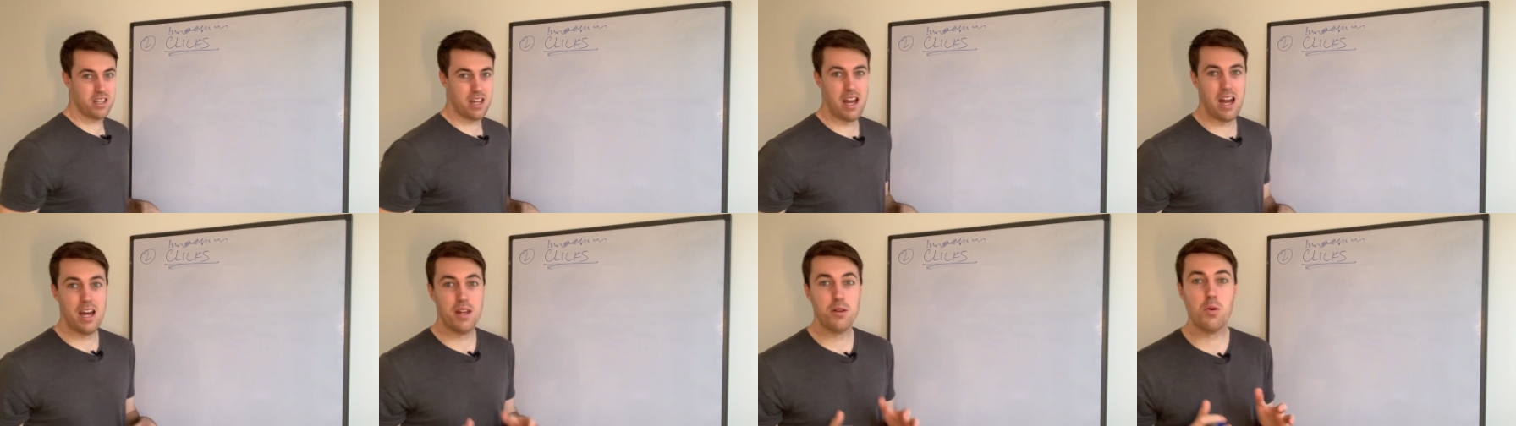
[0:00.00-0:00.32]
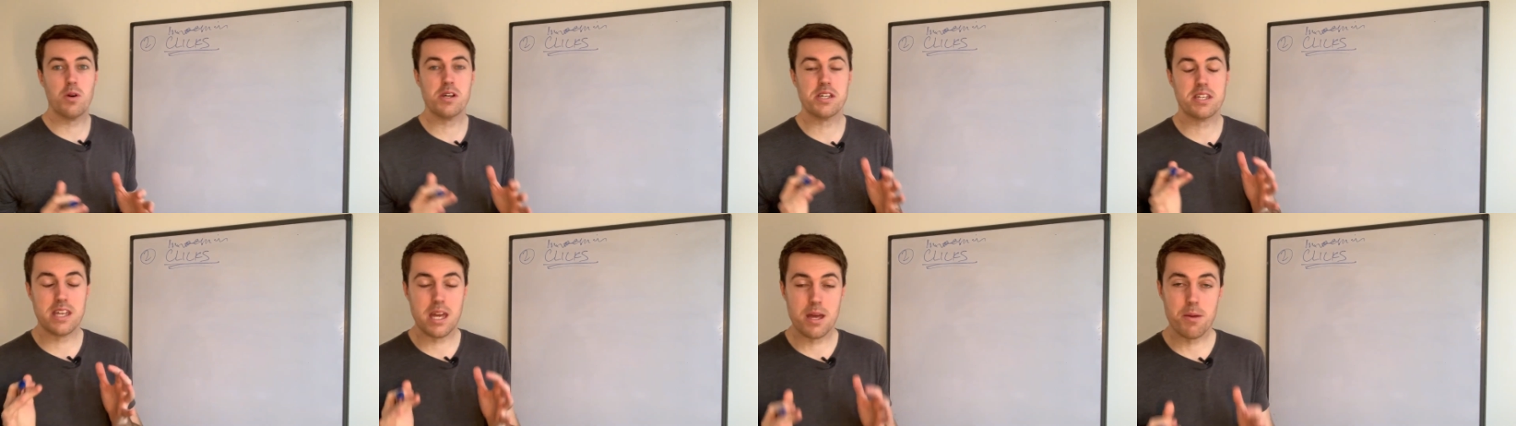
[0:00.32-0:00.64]
So how
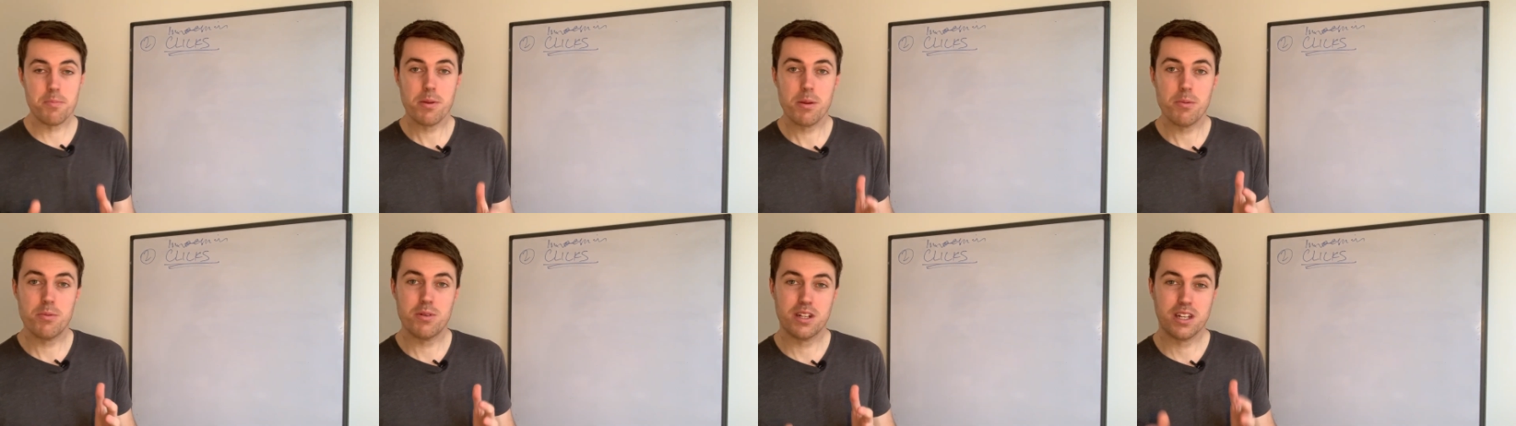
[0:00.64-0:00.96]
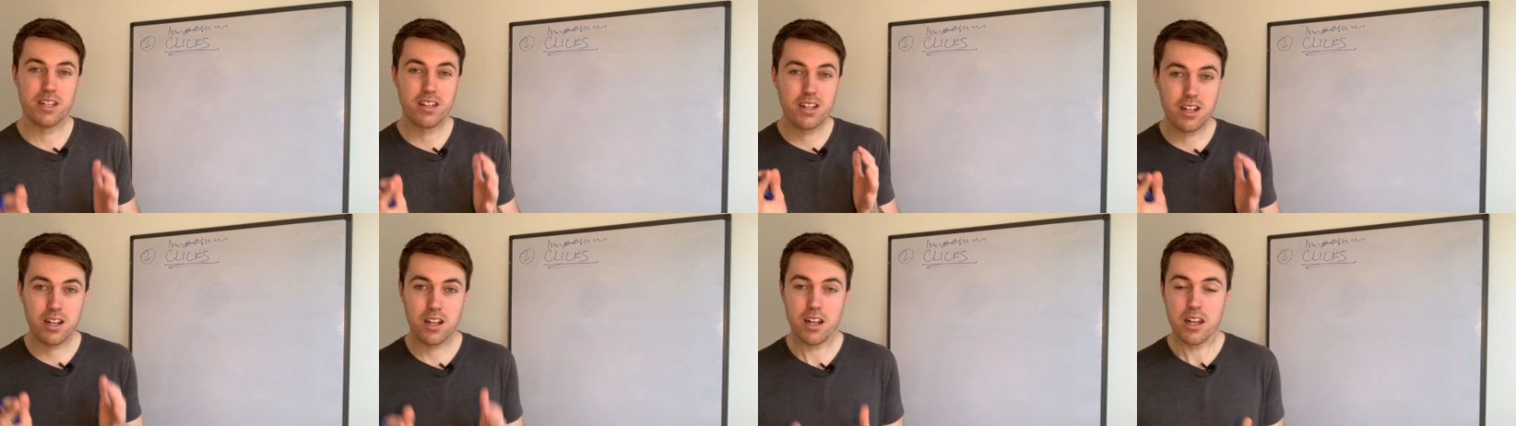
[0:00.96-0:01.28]
do I get people to
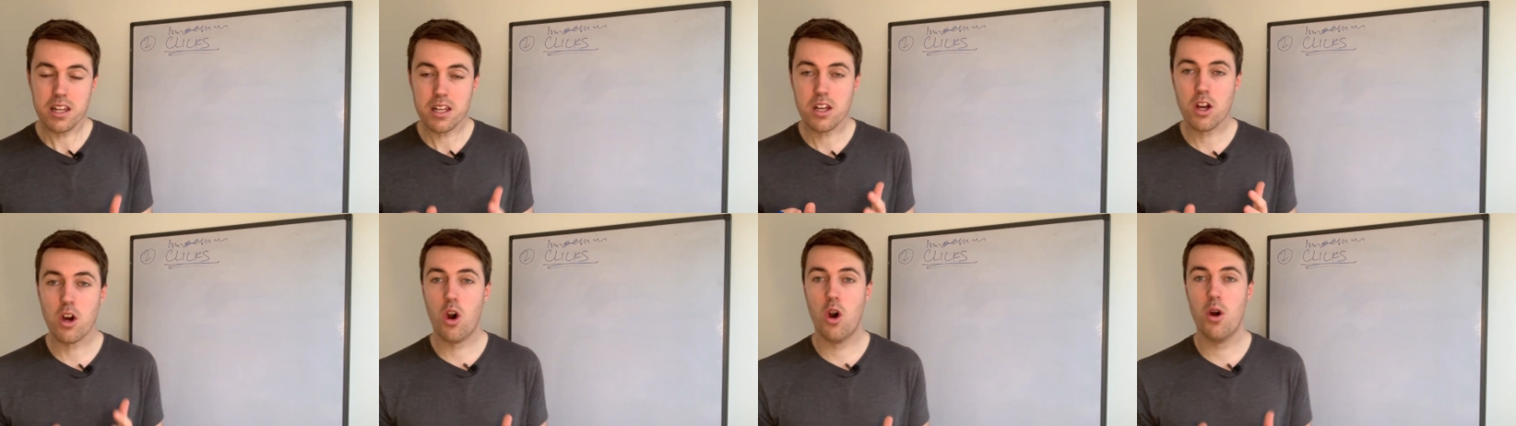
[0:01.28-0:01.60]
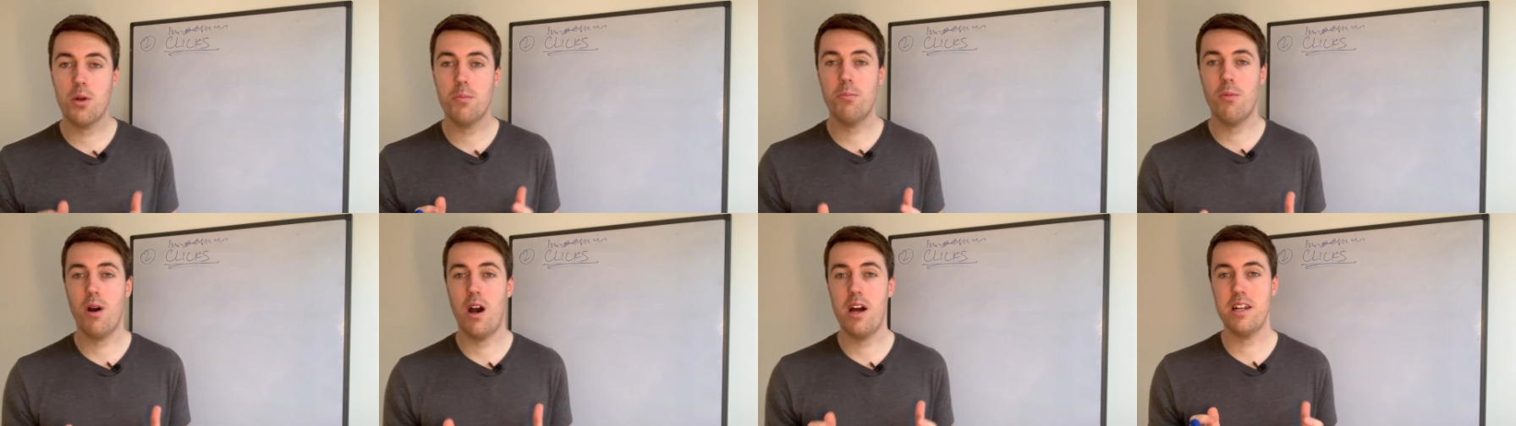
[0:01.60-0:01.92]
click
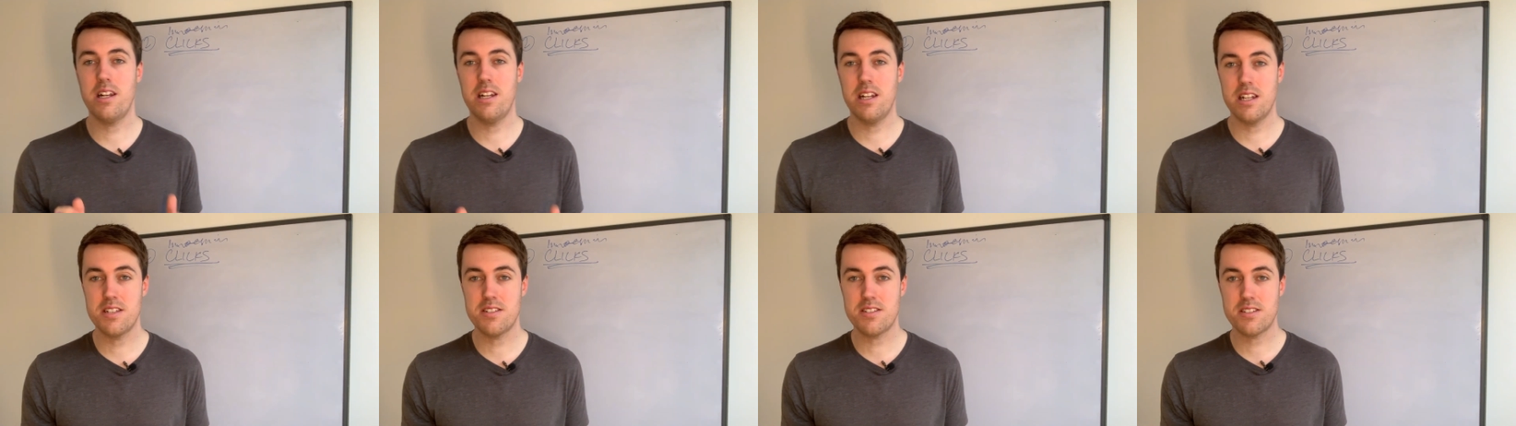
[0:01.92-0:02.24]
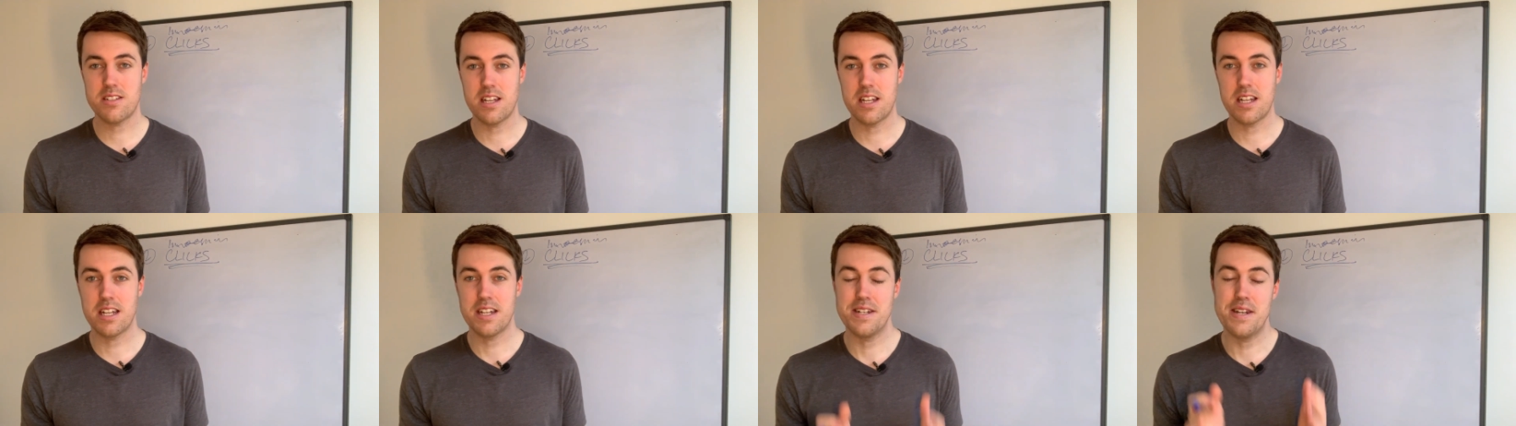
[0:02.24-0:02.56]
on my
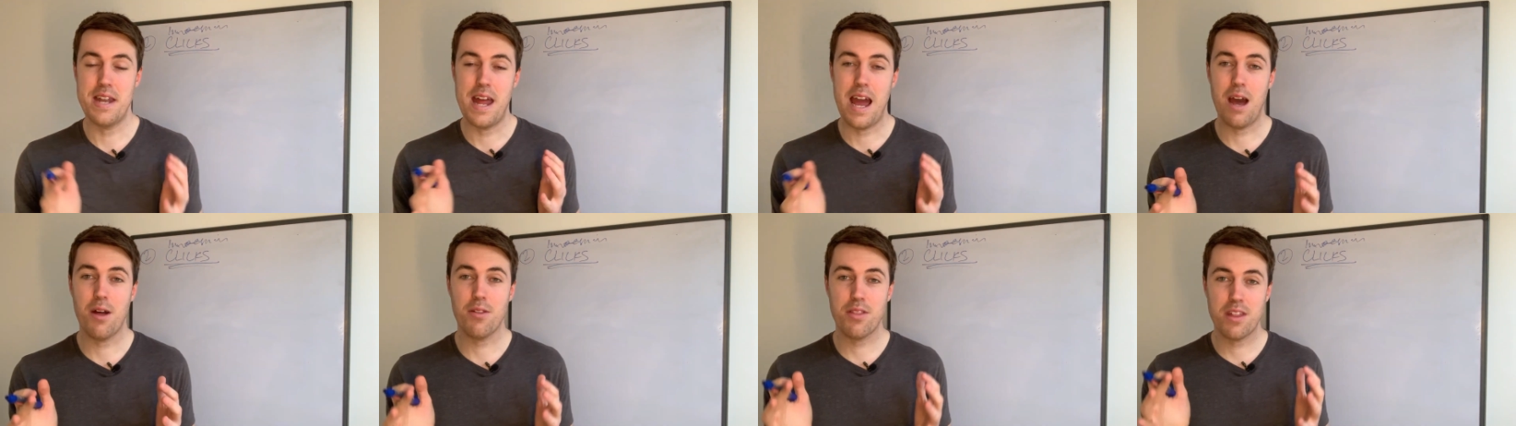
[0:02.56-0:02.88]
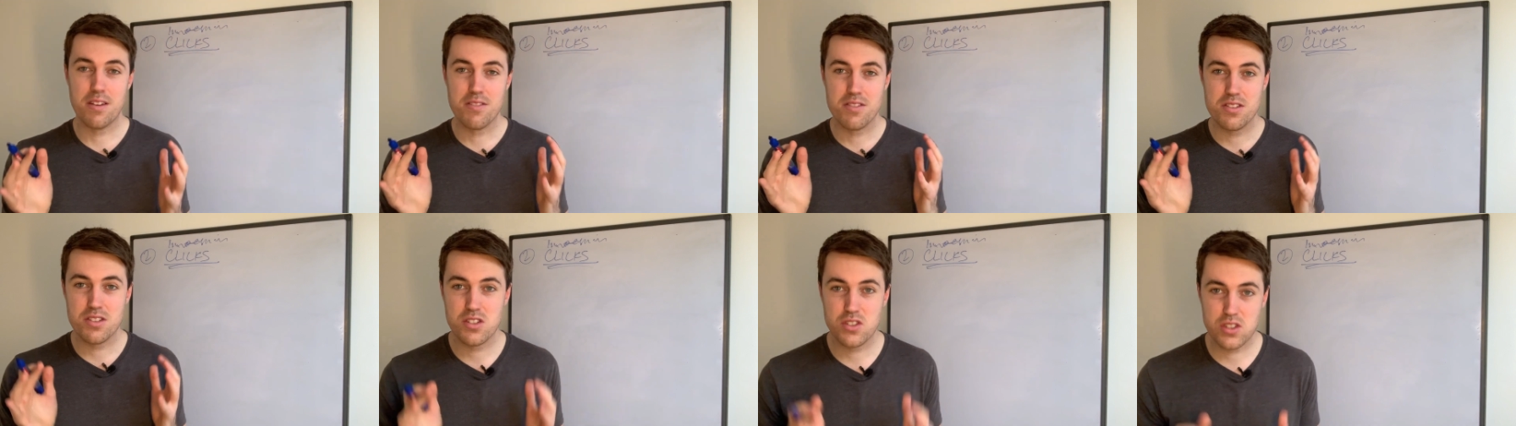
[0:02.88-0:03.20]
listing now
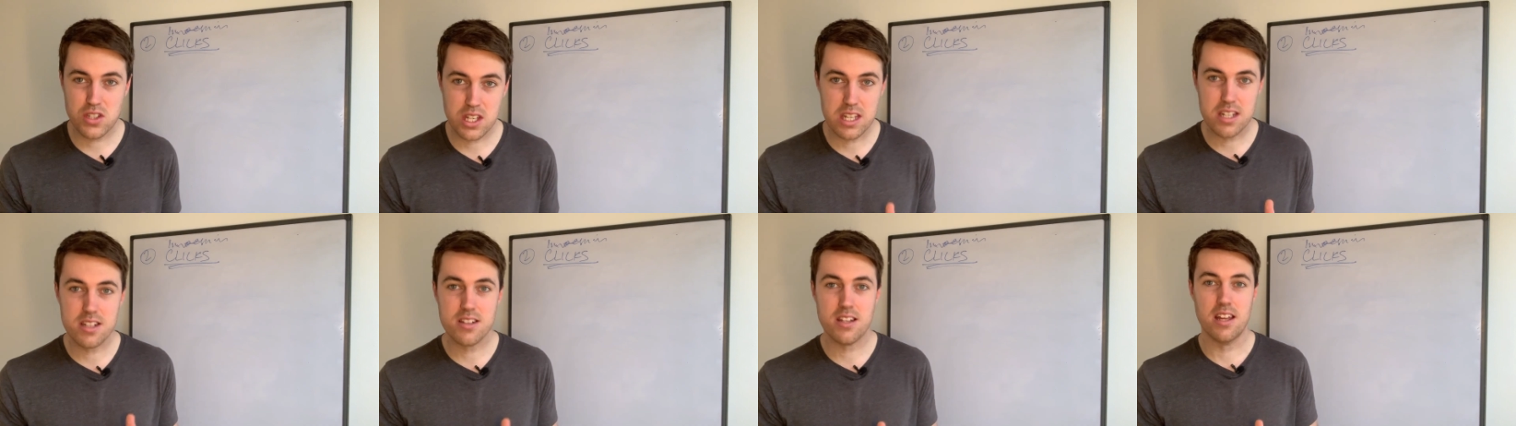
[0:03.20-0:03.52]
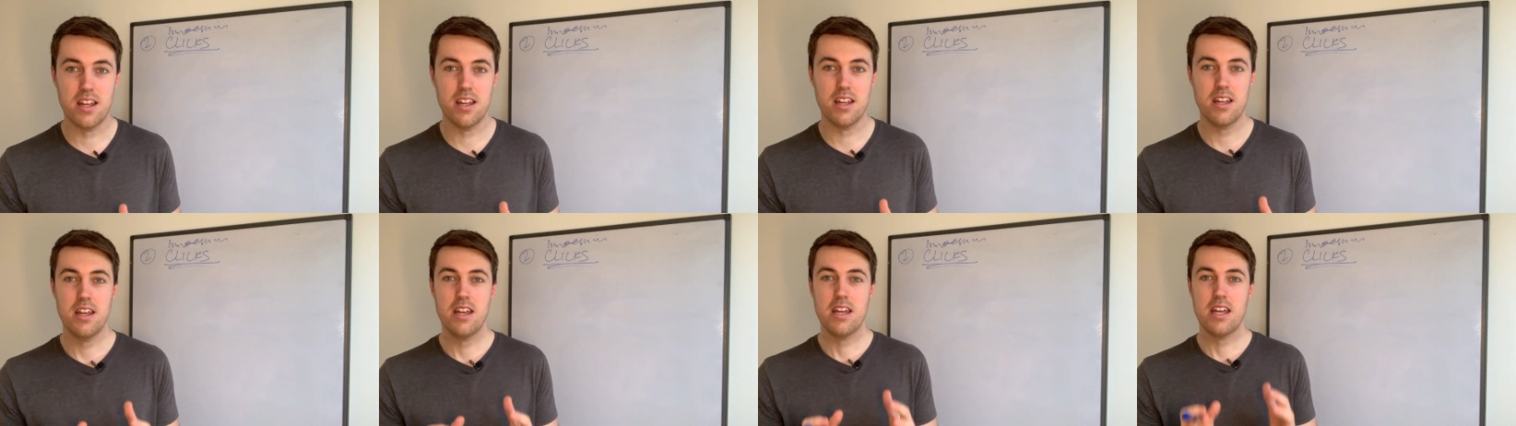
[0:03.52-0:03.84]
they've seen
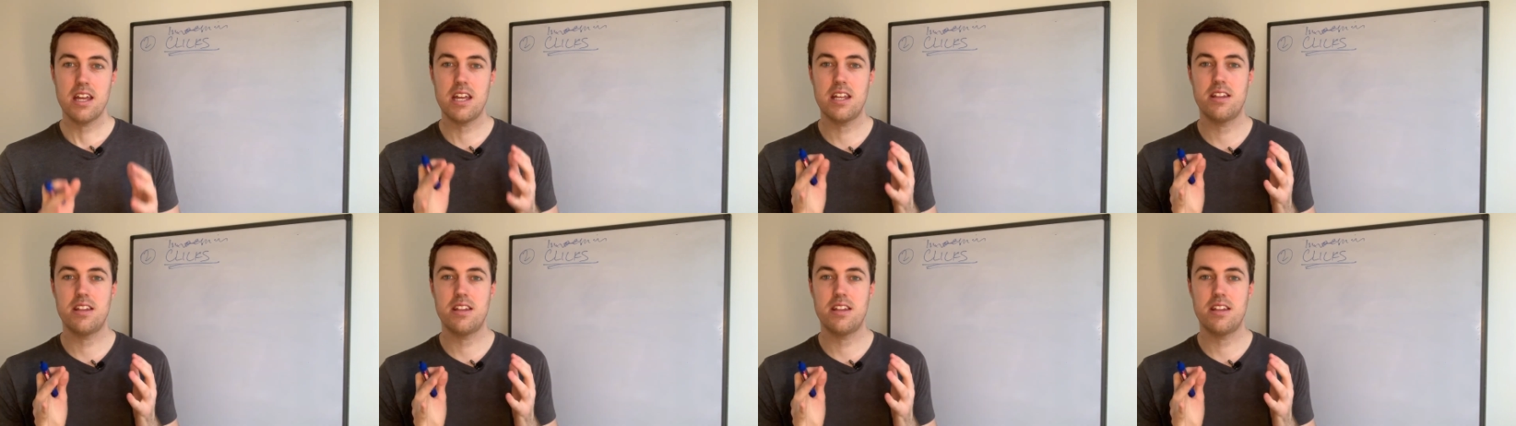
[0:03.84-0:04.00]
it